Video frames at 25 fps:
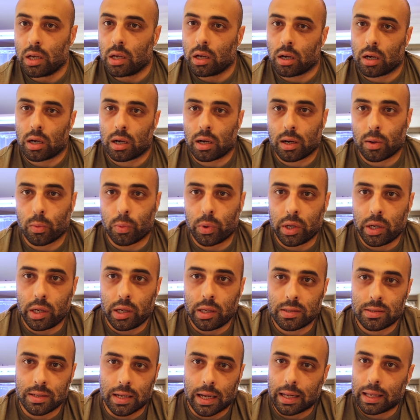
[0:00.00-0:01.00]

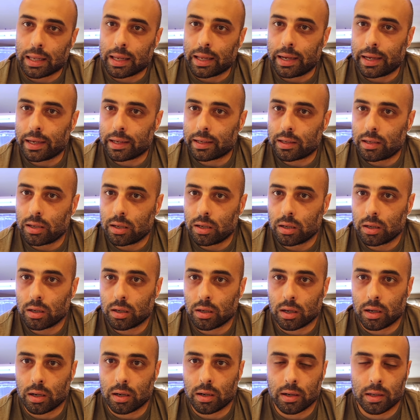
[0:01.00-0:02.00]
It's not like
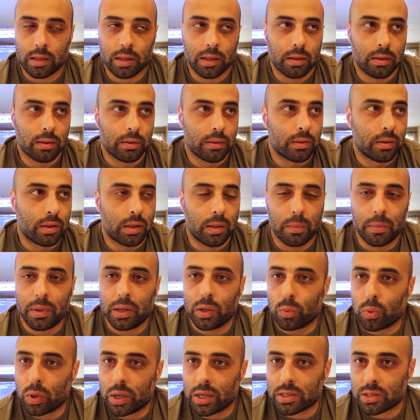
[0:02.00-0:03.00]
the
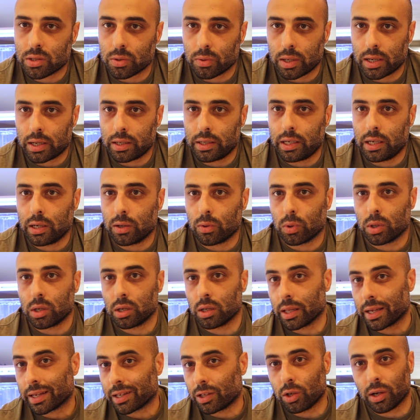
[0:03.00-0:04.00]
Midwest around here where
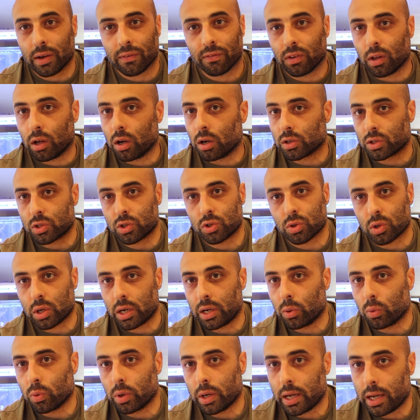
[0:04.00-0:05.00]
like you have long
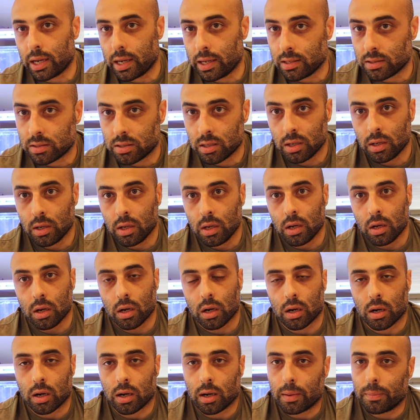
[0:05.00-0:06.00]
straightaways.
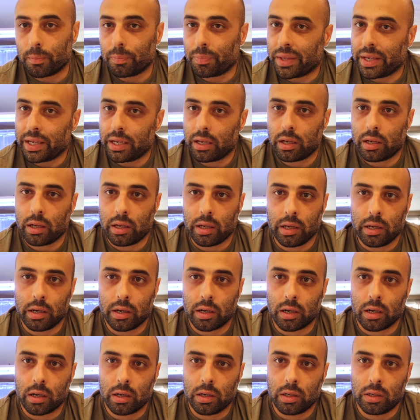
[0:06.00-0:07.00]

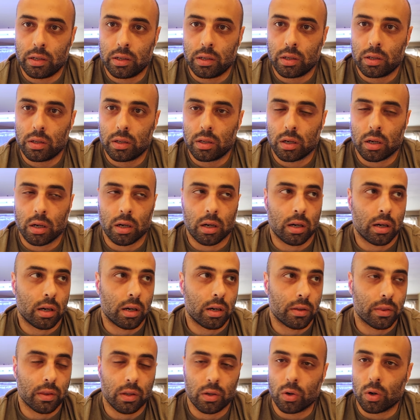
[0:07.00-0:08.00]
Here in
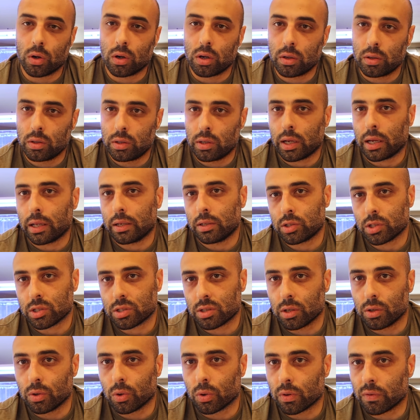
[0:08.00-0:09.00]
not just
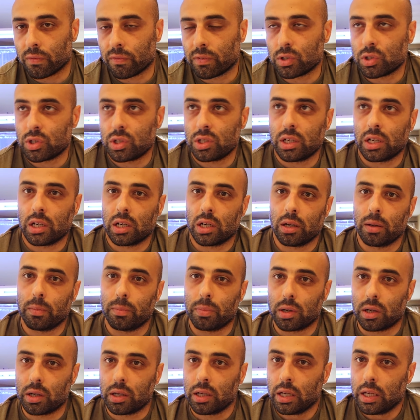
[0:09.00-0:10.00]
the Northern Virginia area,
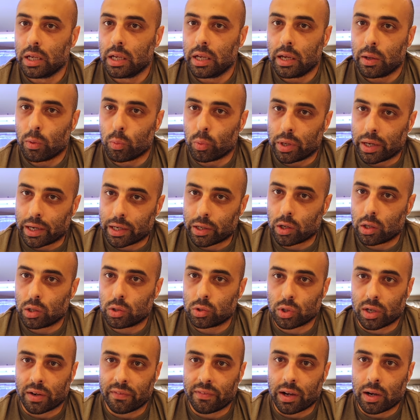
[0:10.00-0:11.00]
but when I
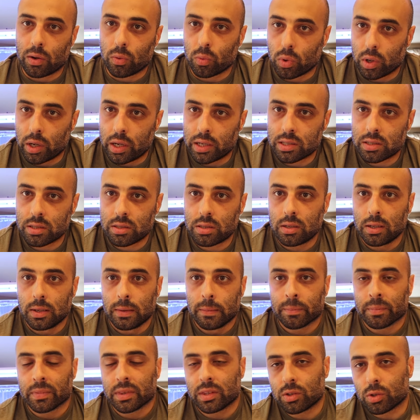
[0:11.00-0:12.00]
drive out west
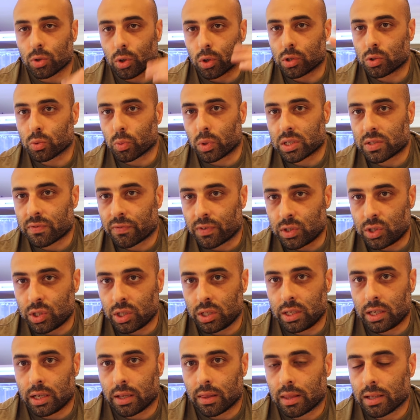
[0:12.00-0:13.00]
towards West
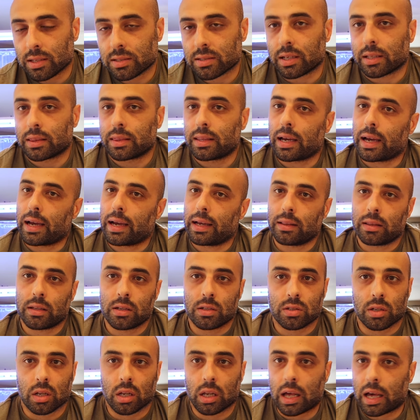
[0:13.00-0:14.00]
Virginia and things like that,
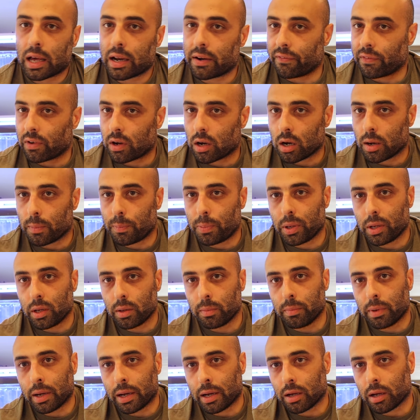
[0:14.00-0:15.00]
there's a lot of
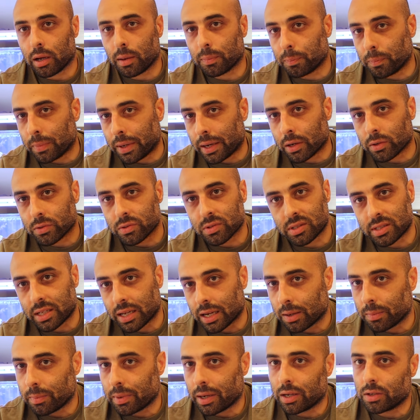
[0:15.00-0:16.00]
up mountains,
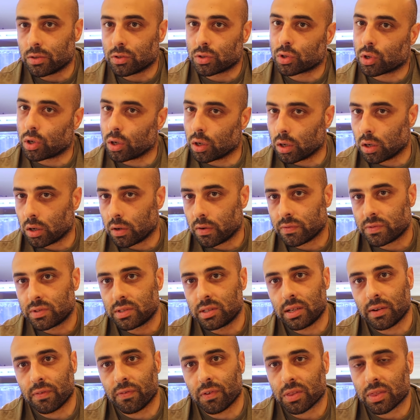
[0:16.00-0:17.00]
down mountains, curves,
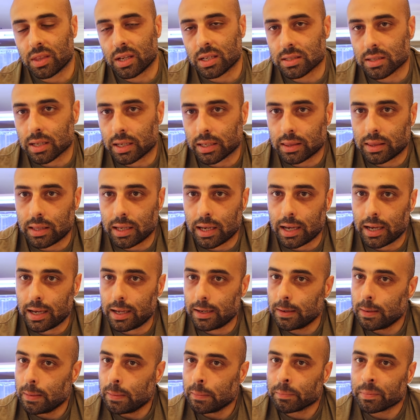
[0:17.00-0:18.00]
different things like
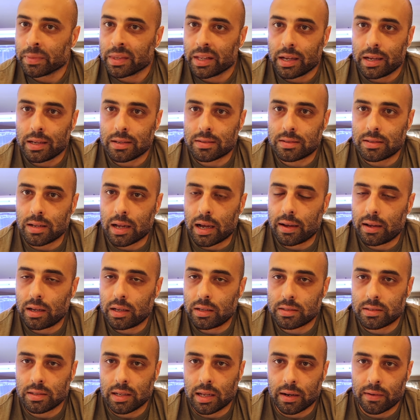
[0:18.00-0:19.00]
that. It's not
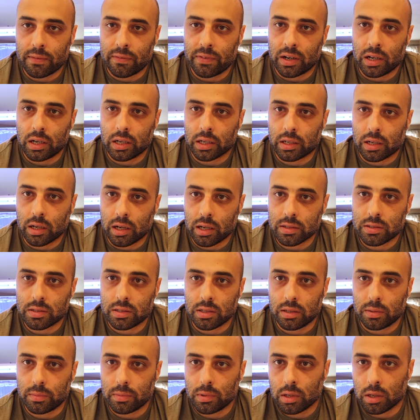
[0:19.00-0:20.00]
a very
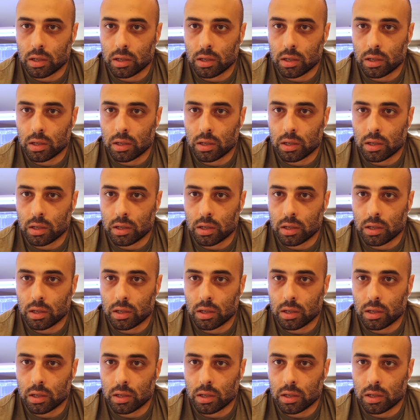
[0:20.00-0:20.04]
constant